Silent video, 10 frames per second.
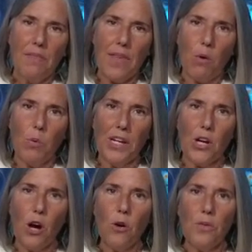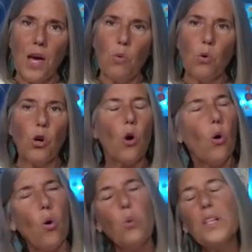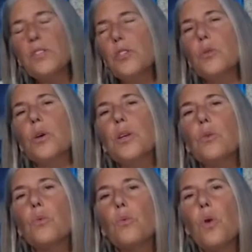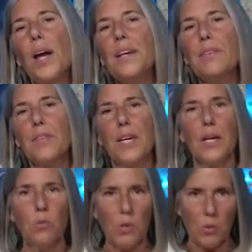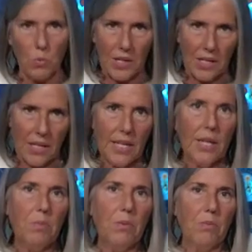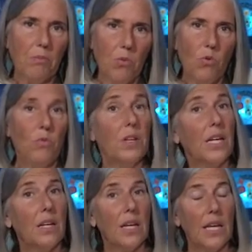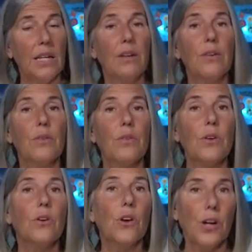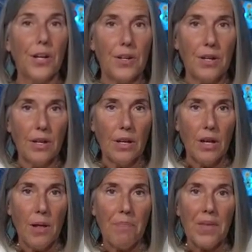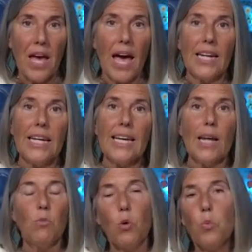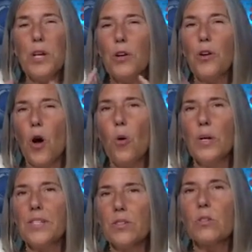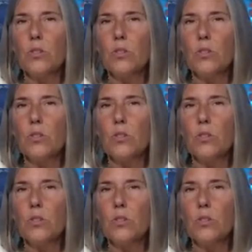then we know that we're always doing the right thing when we keep moving in the good. And again, when we know it's